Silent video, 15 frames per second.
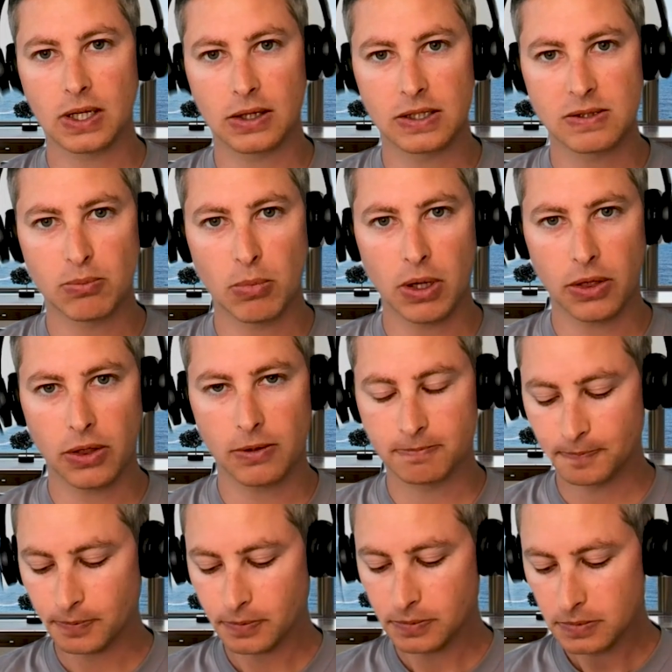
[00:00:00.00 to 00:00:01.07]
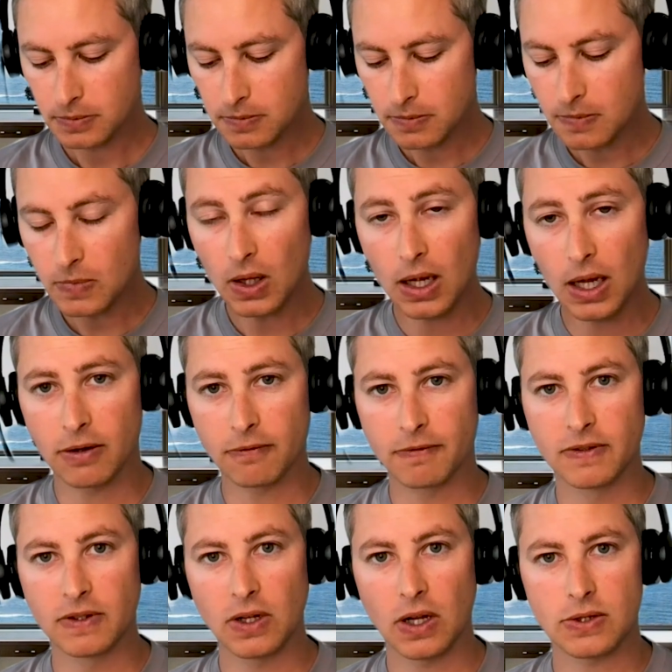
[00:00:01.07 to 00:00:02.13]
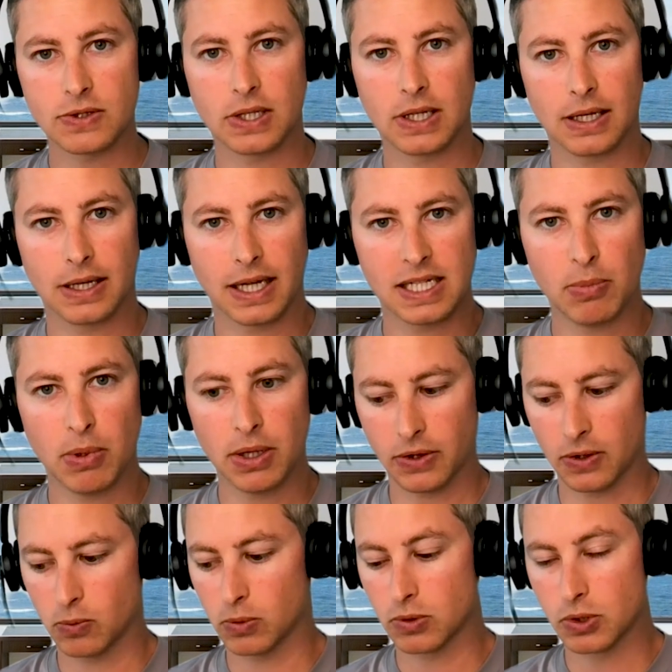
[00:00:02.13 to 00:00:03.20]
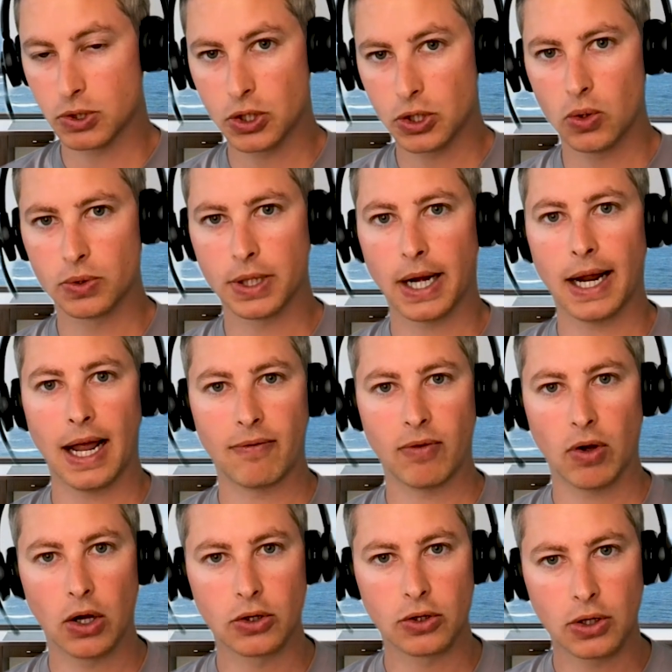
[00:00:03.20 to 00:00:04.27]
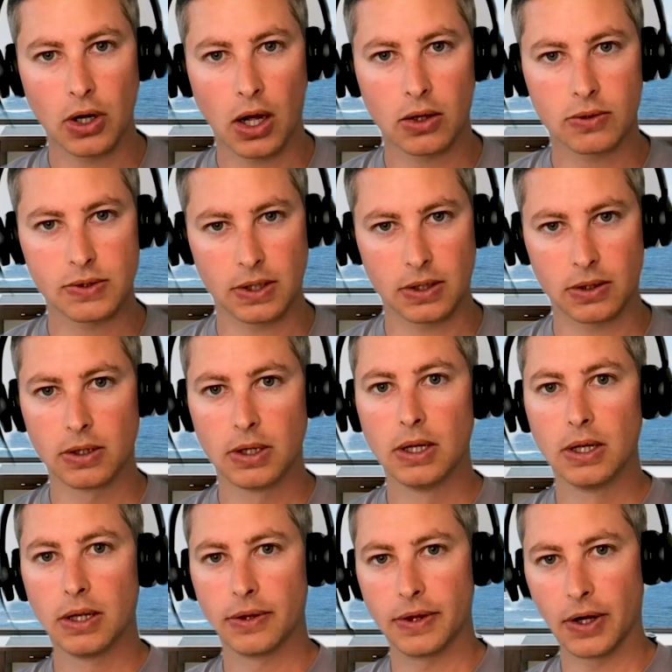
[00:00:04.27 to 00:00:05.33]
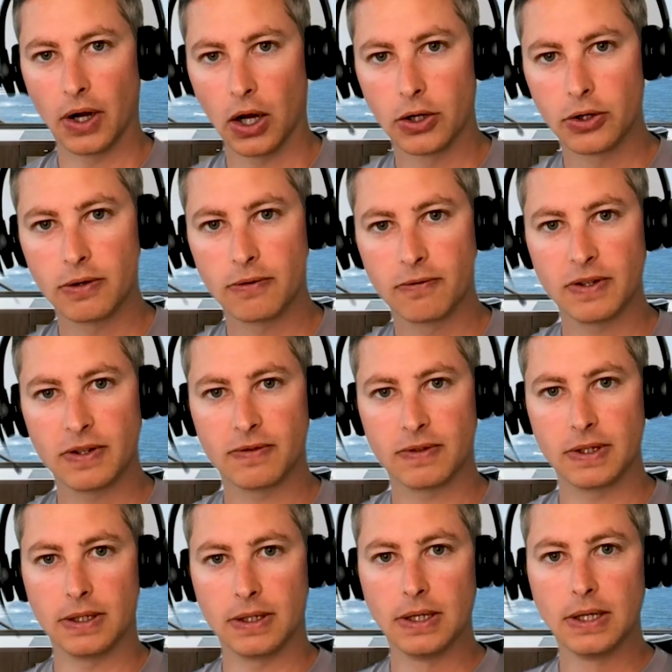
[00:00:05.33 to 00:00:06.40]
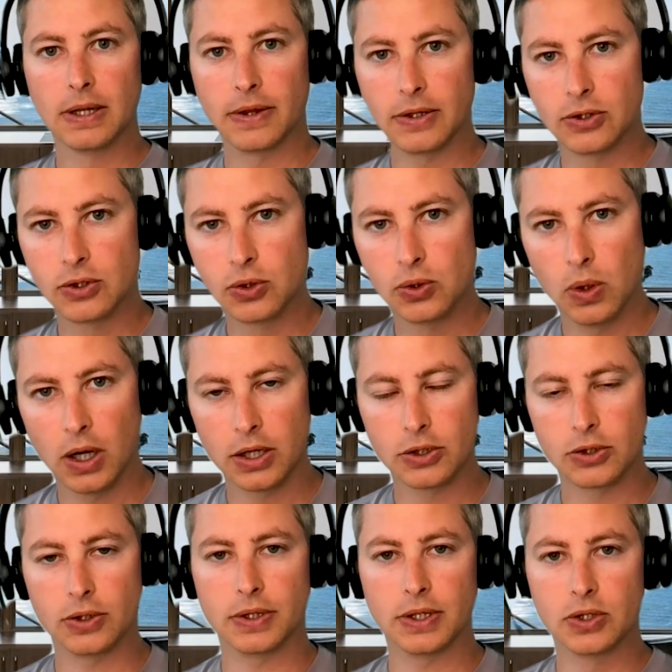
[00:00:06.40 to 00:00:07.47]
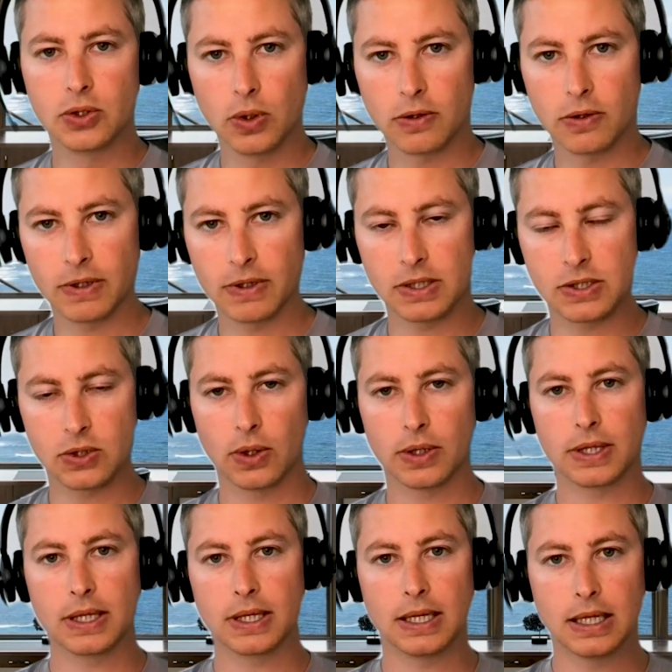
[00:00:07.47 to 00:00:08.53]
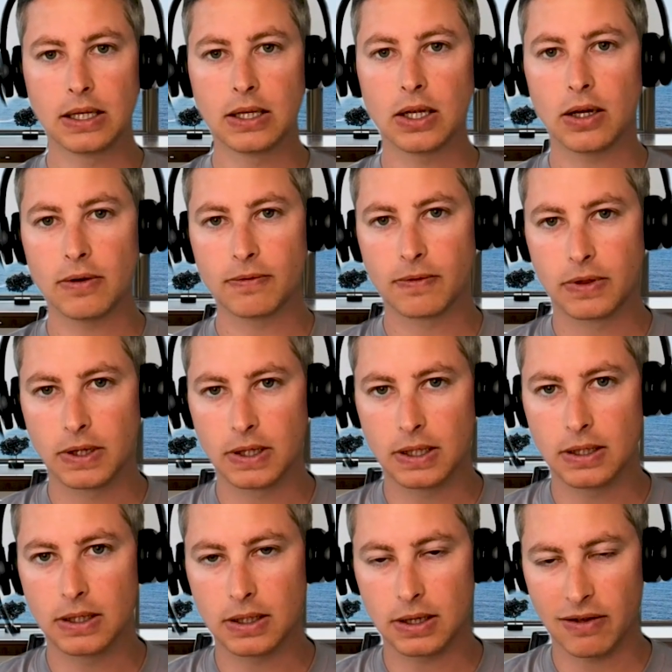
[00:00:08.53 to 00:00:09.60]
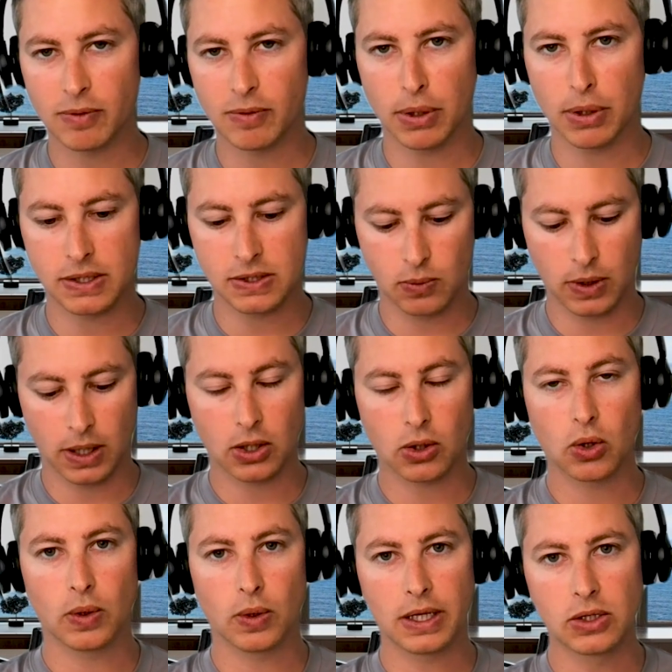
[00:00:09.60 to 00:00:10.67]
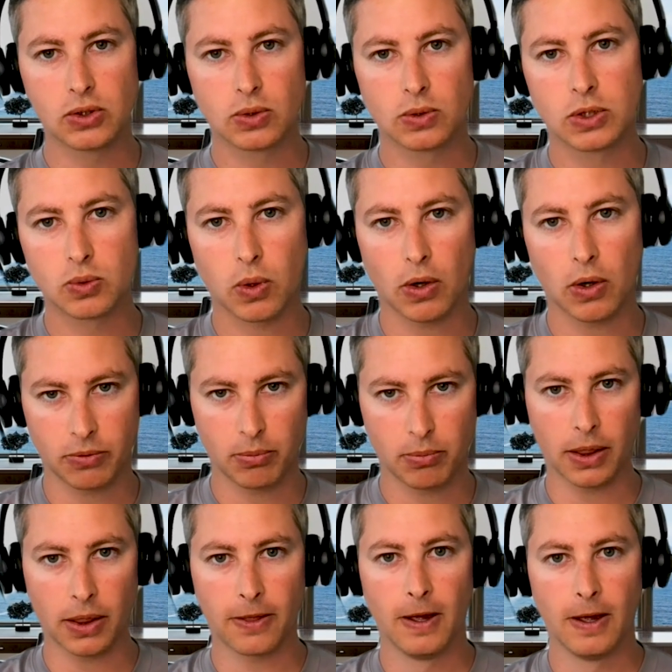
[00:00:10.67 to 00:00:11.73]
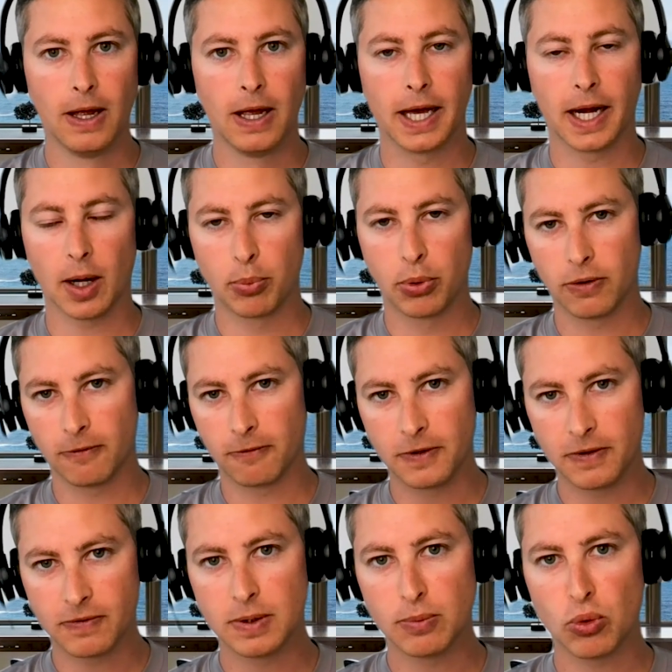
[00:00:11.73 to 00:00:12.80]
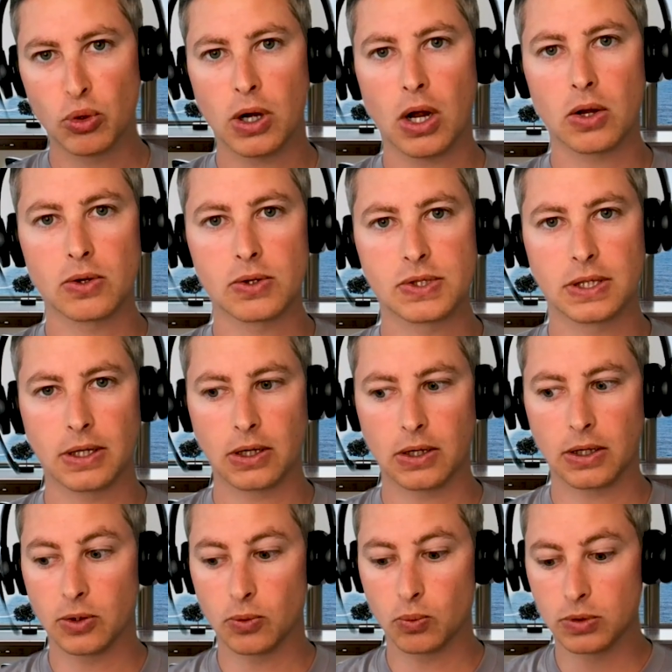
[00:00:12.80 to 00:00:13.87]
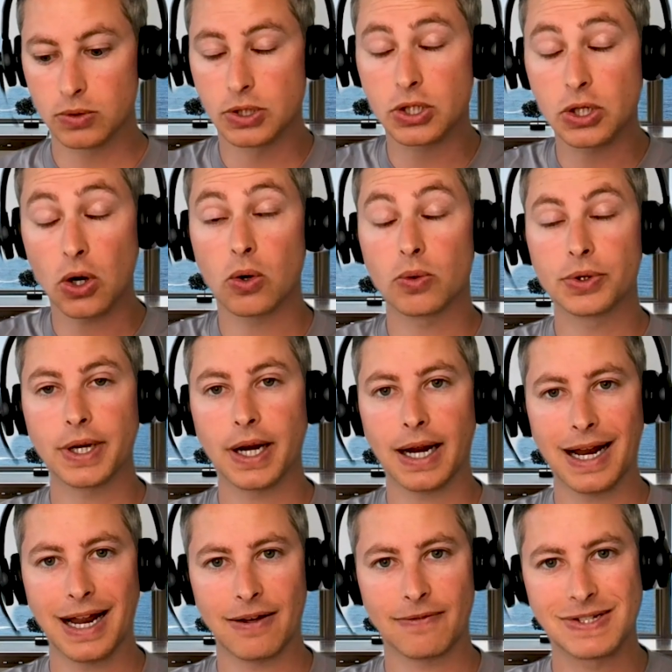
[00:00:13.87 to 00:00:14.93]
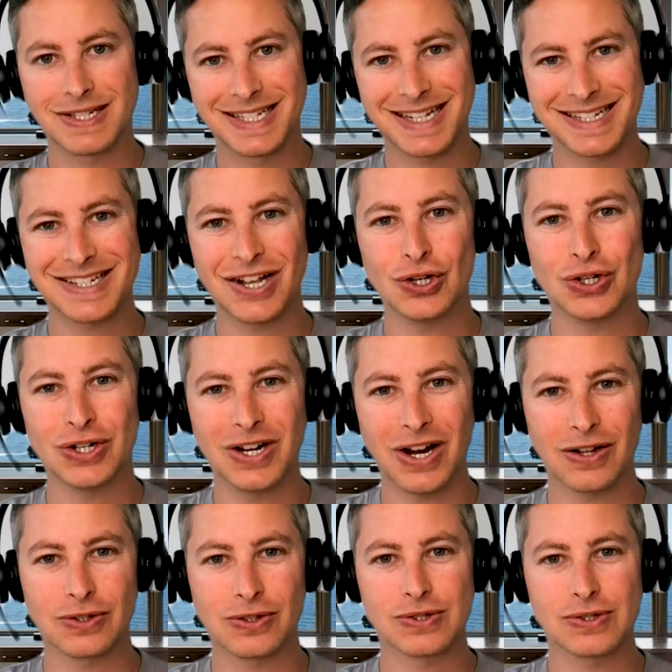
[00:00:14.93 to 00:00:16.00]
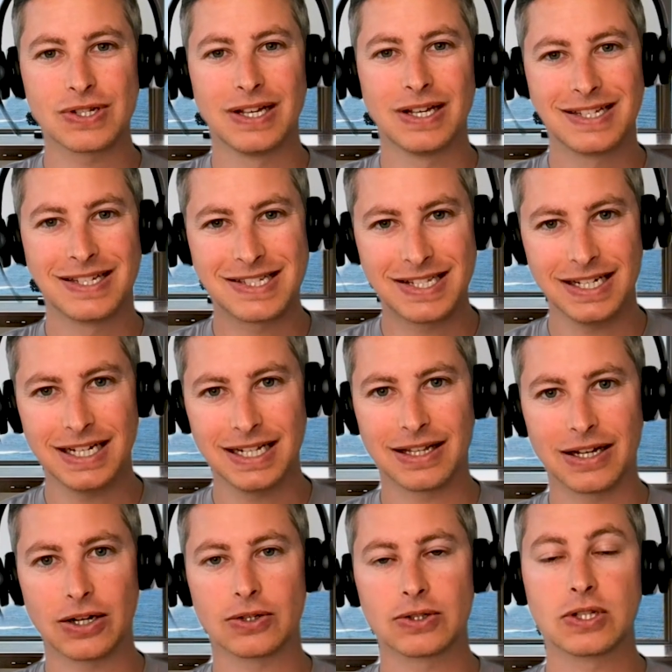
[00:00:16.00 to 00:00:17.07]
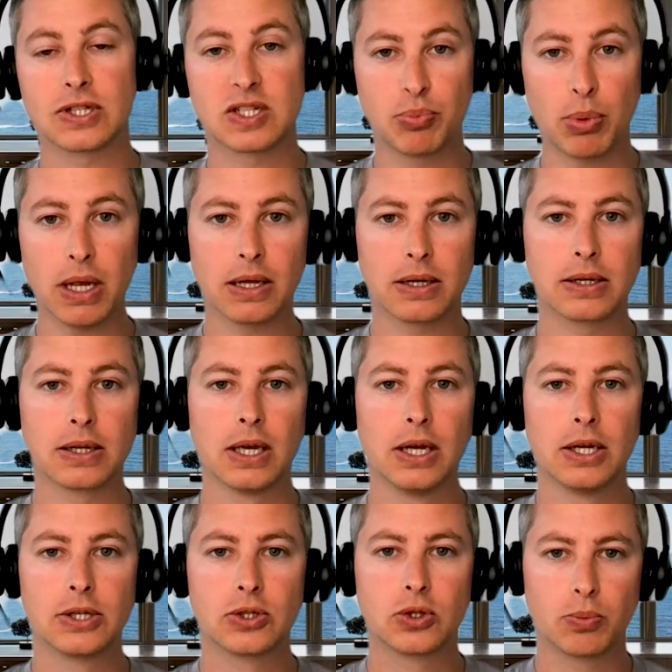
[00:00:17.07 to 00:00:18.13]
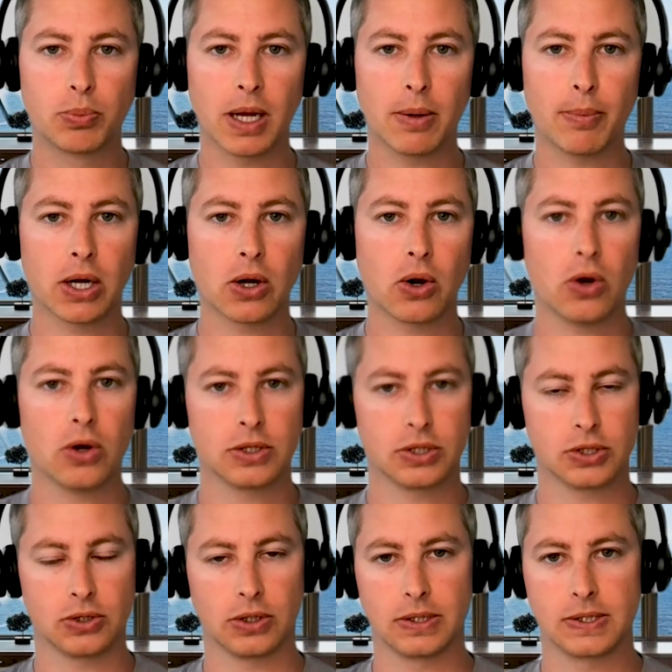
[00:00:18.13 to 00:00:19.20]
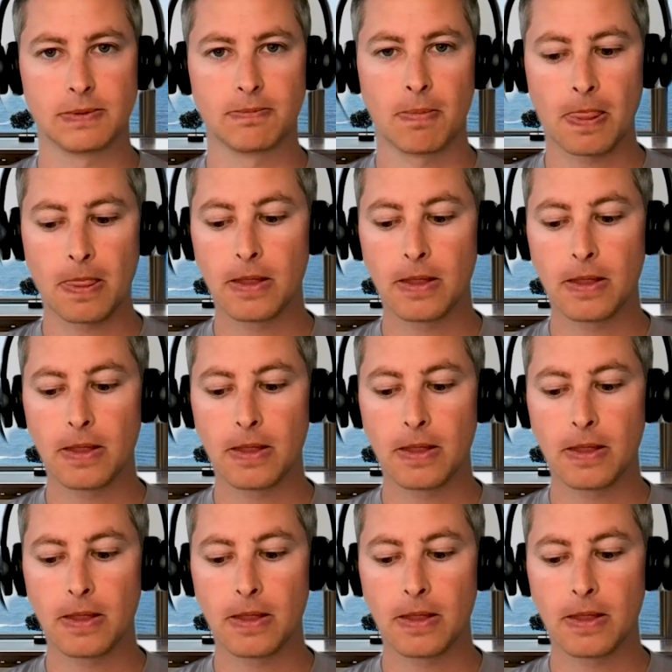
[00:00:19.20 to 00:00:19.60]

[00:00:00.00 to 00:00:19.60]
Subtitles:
in it this month and $50 in it next month, it will show that I have $100 there, then 150, then 200, then 250. So at the end of the 11 months, when I go into the 12th month, and I put $50 more in there, it will show that I have $600 sitting there to spend to pay my car insurance.